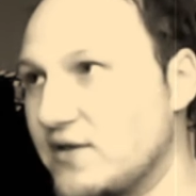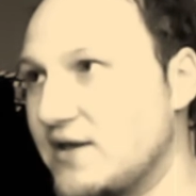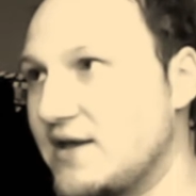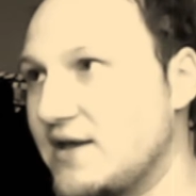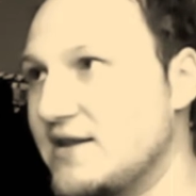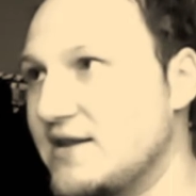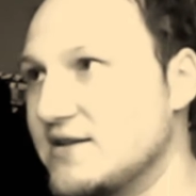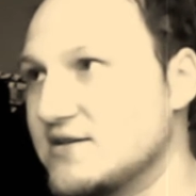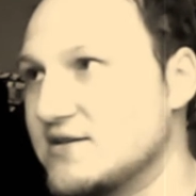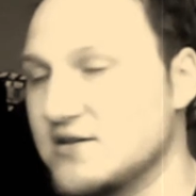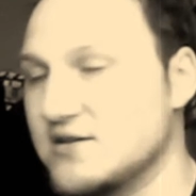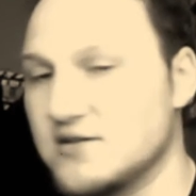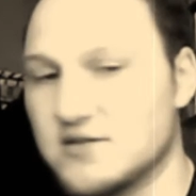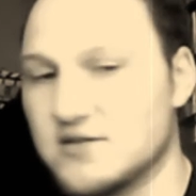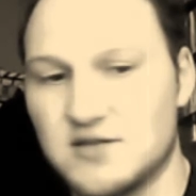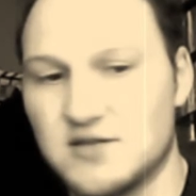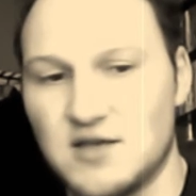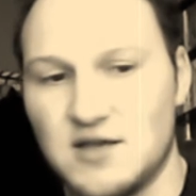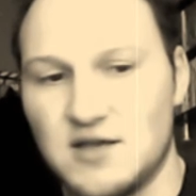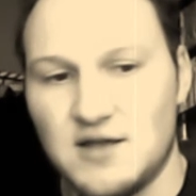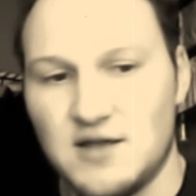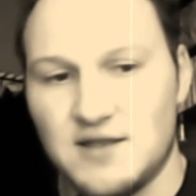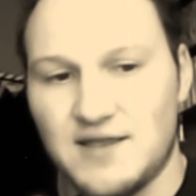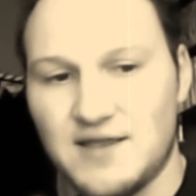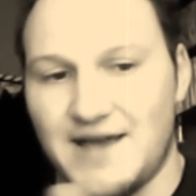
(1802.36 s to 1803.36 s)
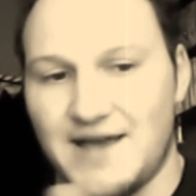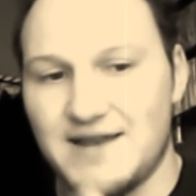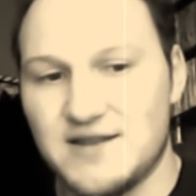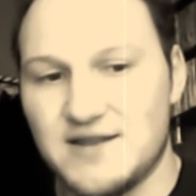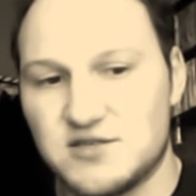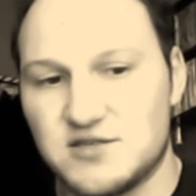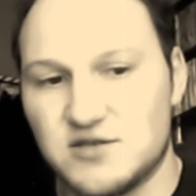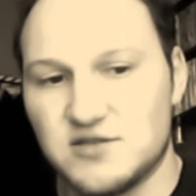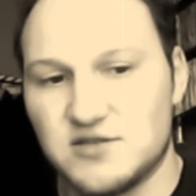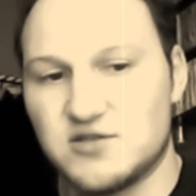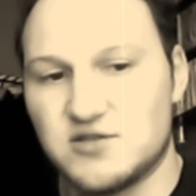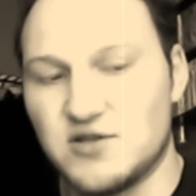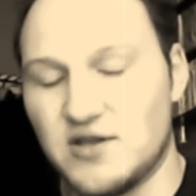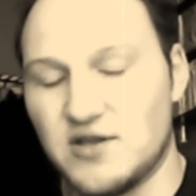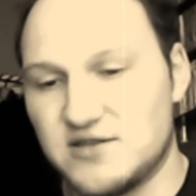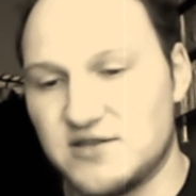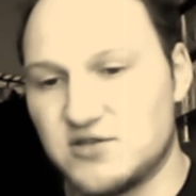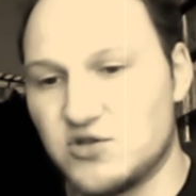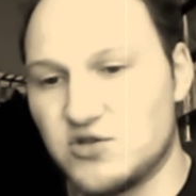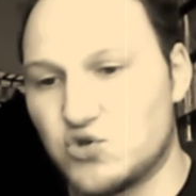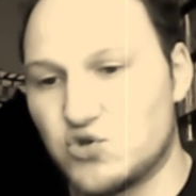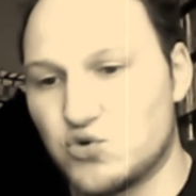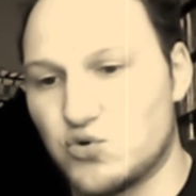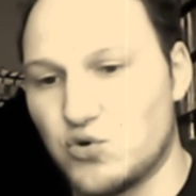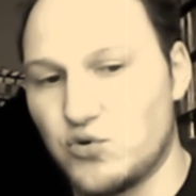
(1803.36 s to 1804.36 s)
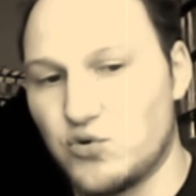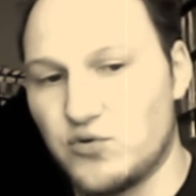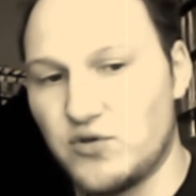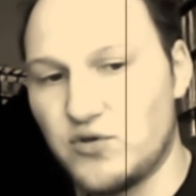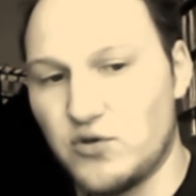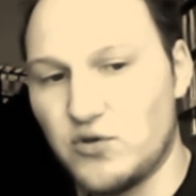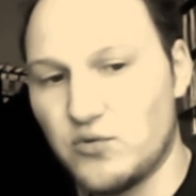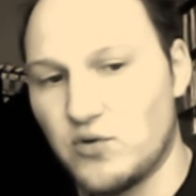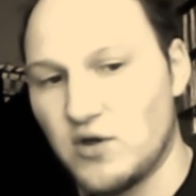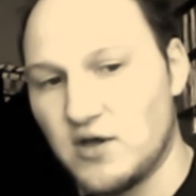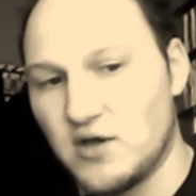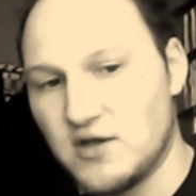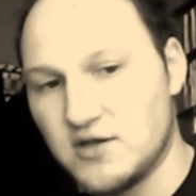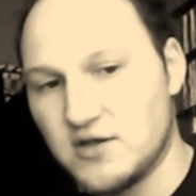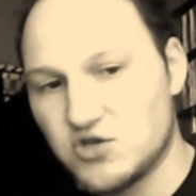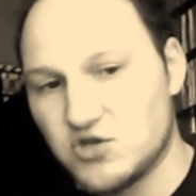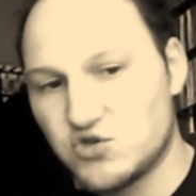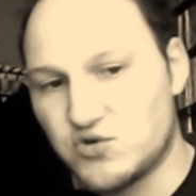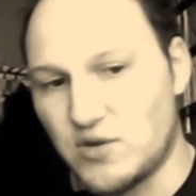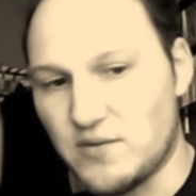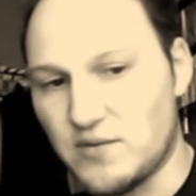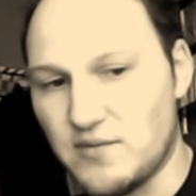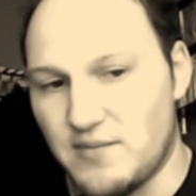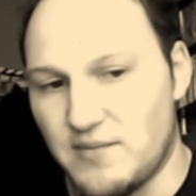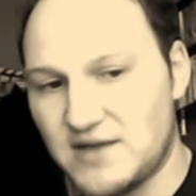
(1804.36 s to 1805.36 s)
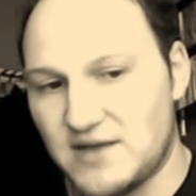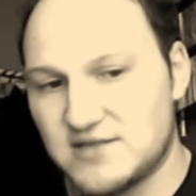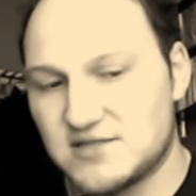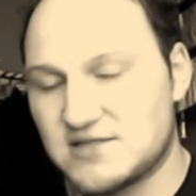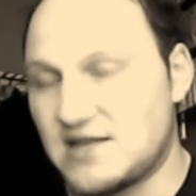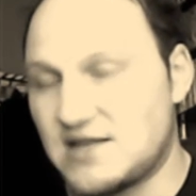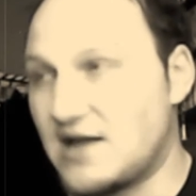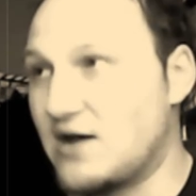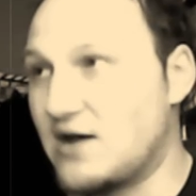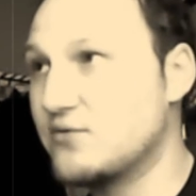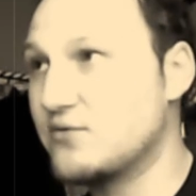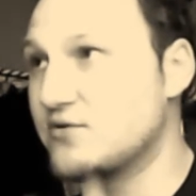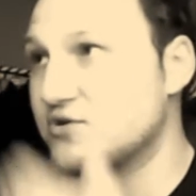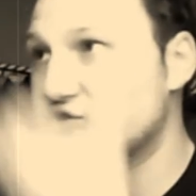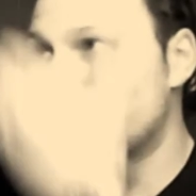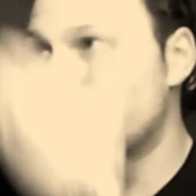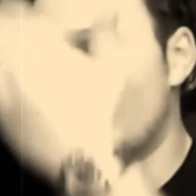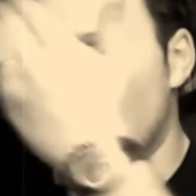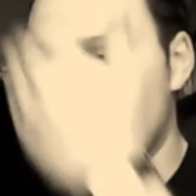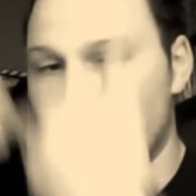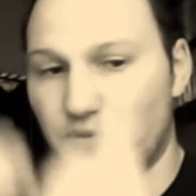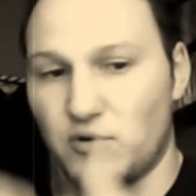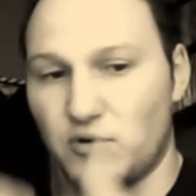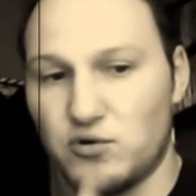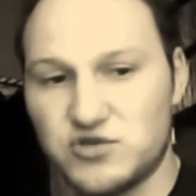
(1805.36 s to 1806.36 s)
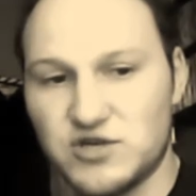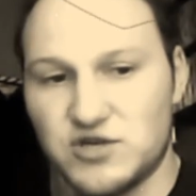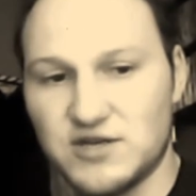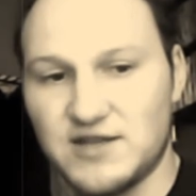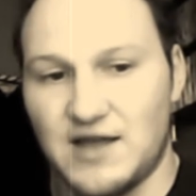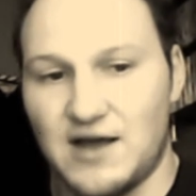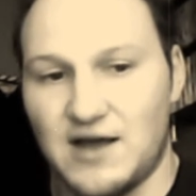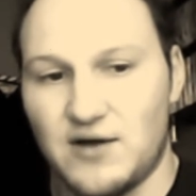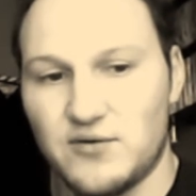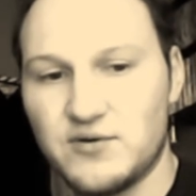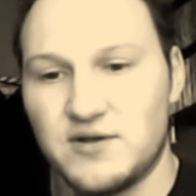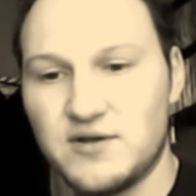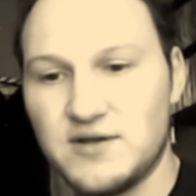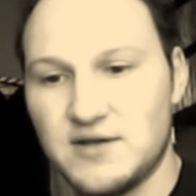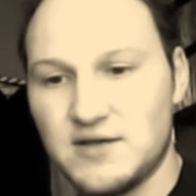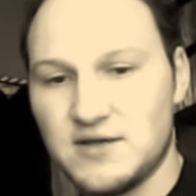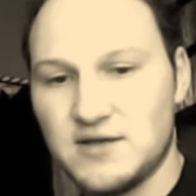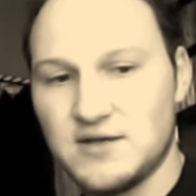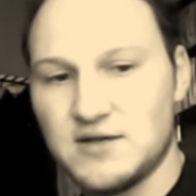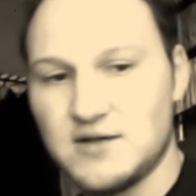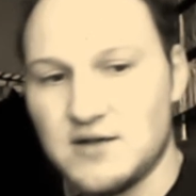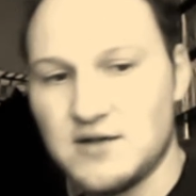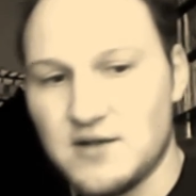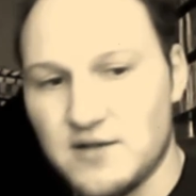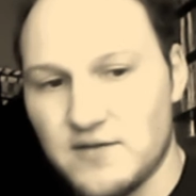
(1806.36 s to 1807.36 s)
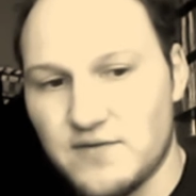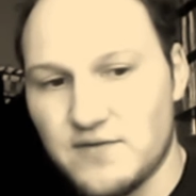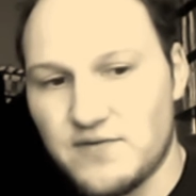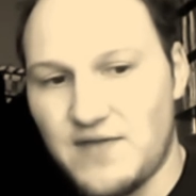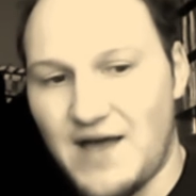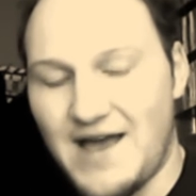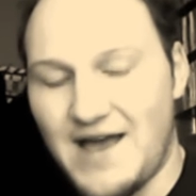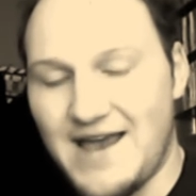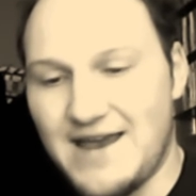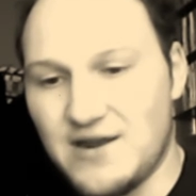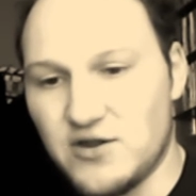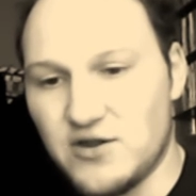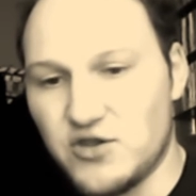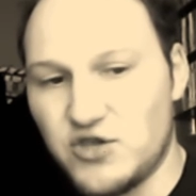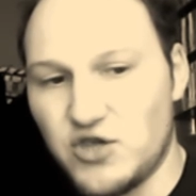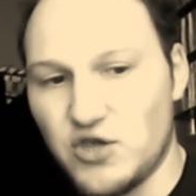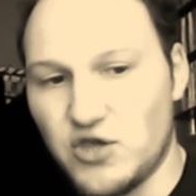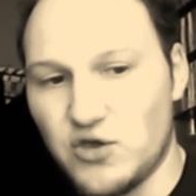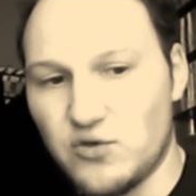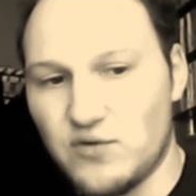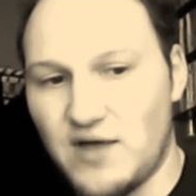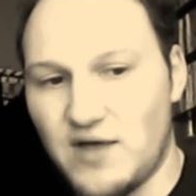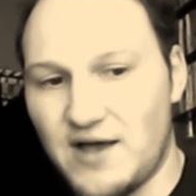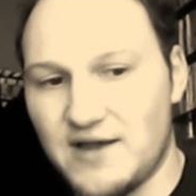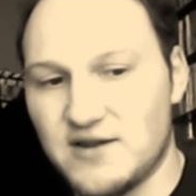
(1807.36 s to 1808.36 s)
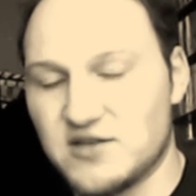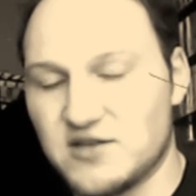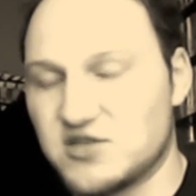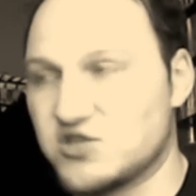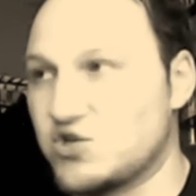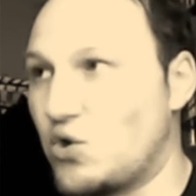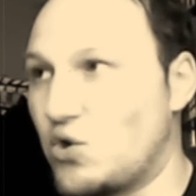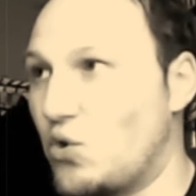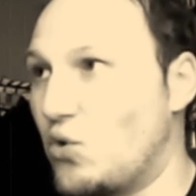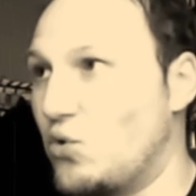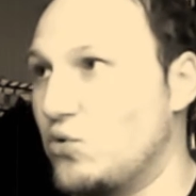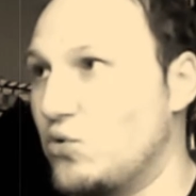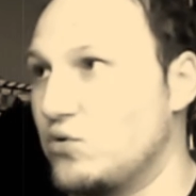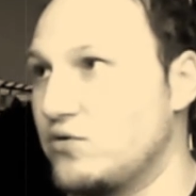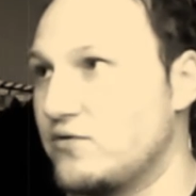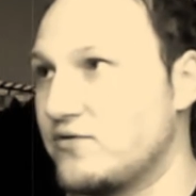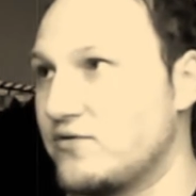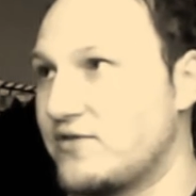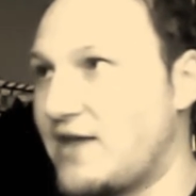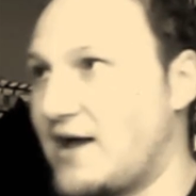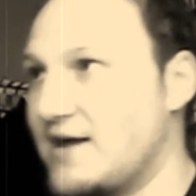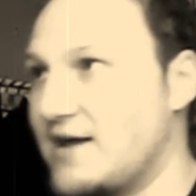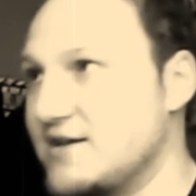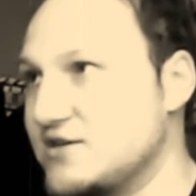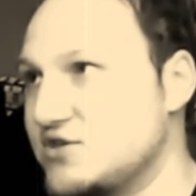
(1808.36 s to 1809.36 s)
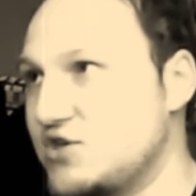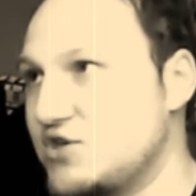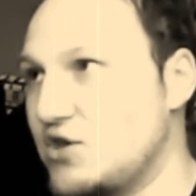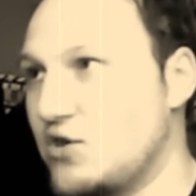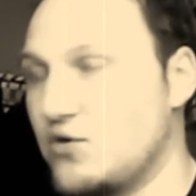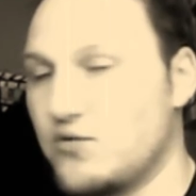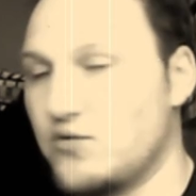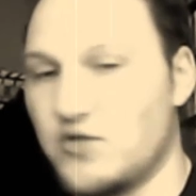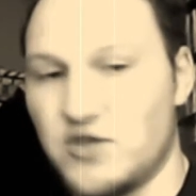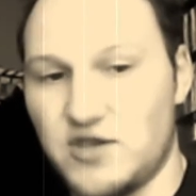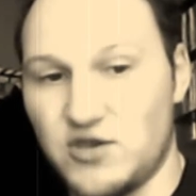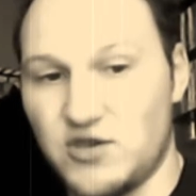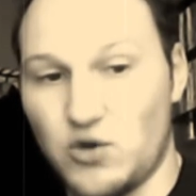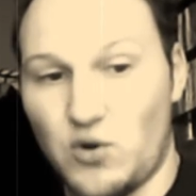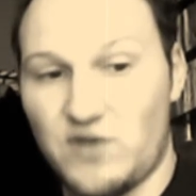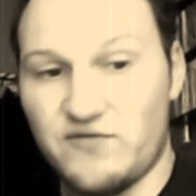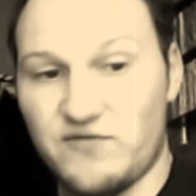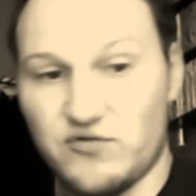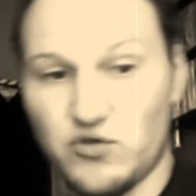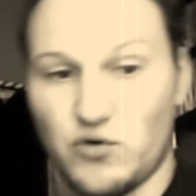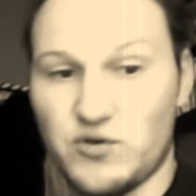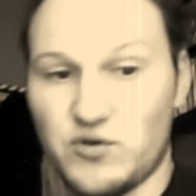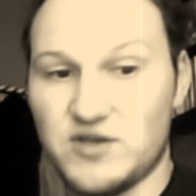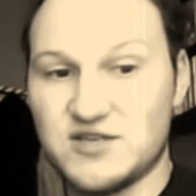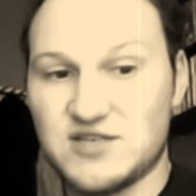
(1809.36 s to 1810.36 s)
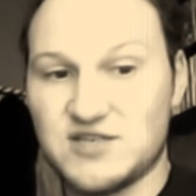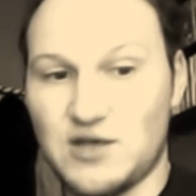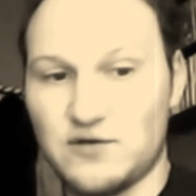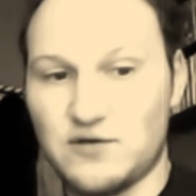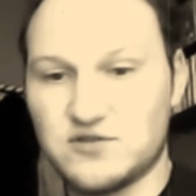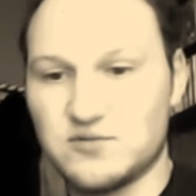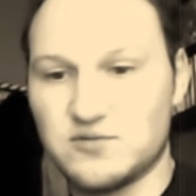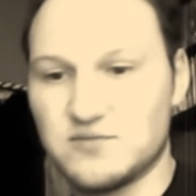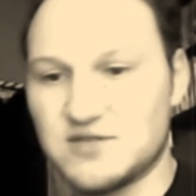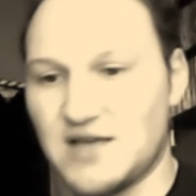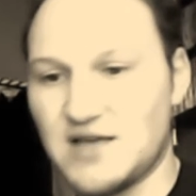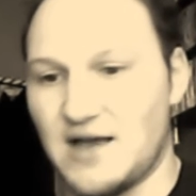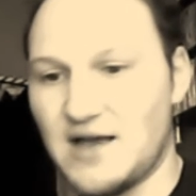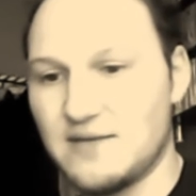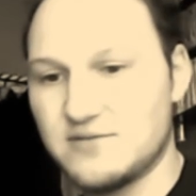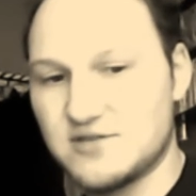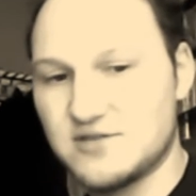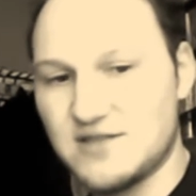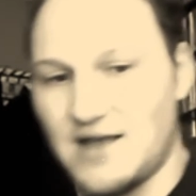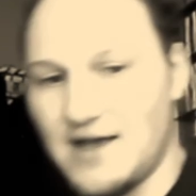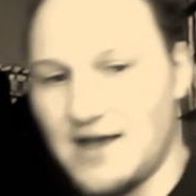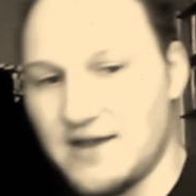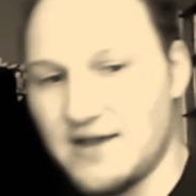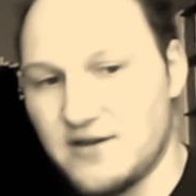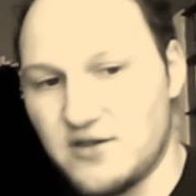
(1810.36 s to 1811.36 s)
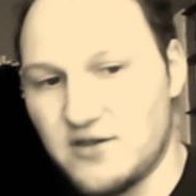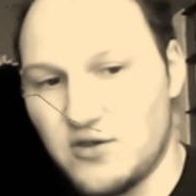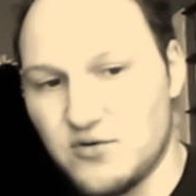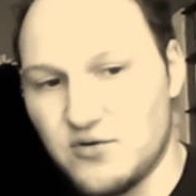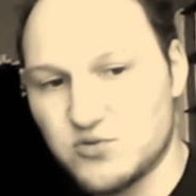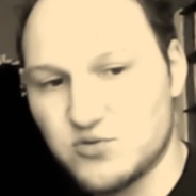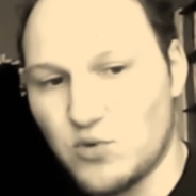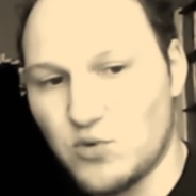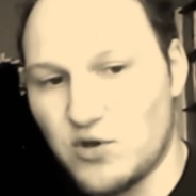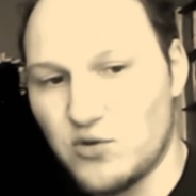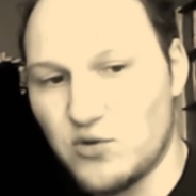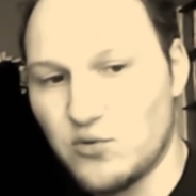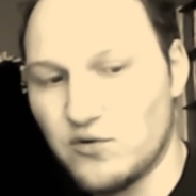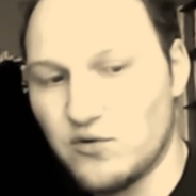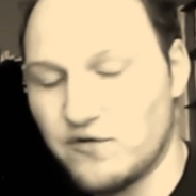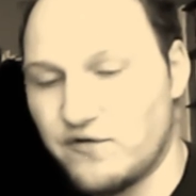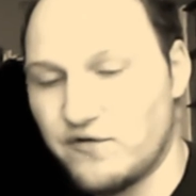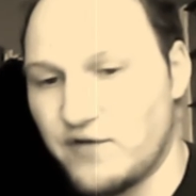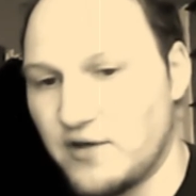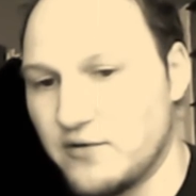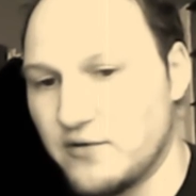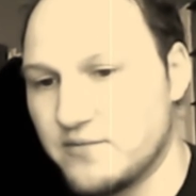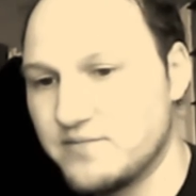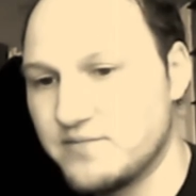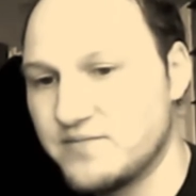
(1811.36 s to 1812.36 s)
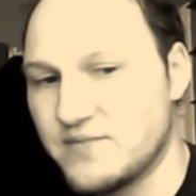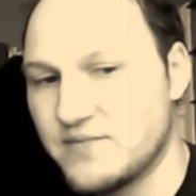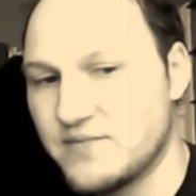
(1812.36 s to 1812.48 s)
that innocence that is the true you. Strip the mask down, strip the bullshit down. That inner you, that inner soul, that is you, that you don't even know yourself sometimes, that inner you is what you will feel.